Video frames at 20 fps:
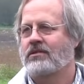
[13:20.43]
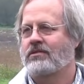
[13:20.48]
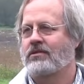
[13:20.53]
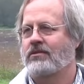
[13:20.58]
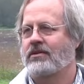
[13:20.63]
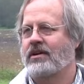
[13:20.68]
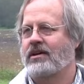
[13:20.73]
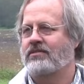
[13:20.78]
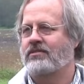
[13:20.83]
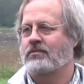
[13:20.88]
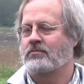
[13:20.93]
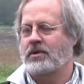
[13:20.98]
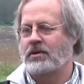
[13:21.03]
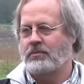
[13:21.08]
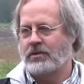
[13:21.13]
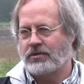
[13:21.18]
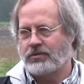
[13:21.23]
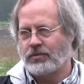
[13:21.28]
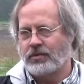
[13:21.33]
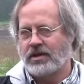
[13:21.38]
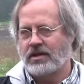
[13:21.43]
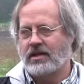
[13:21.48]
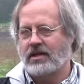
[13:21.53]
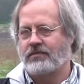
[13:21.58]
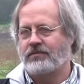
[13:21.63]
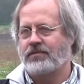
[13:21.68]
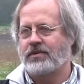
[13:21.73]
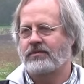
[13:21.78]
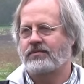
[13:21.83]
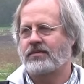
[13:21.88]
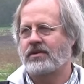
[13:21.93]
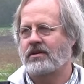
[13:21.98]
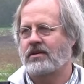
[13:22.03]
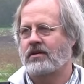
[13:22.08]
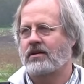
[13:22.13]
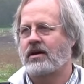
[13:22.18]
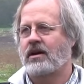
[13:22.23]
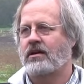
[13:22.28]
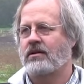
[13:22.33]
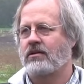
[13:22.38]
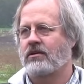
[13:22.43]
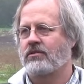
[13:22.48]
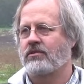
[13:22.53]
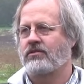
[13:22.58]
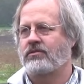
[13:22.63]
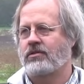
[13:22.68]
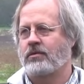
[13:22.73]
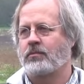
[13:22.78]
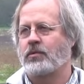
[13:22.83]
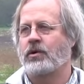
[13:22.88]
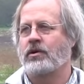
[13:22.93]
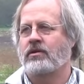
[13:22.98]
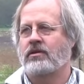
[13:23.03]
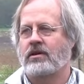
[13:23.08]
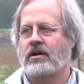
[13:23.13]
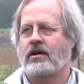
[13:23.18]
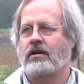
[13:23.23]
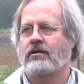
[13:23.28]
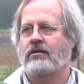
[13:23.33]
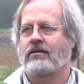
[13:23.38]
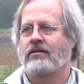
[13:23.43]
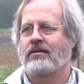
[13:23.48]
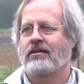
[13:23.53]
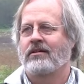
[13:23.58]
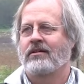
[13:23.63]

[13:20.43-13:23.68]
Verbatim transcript: So it has to be between 850 and 900 somewhere in there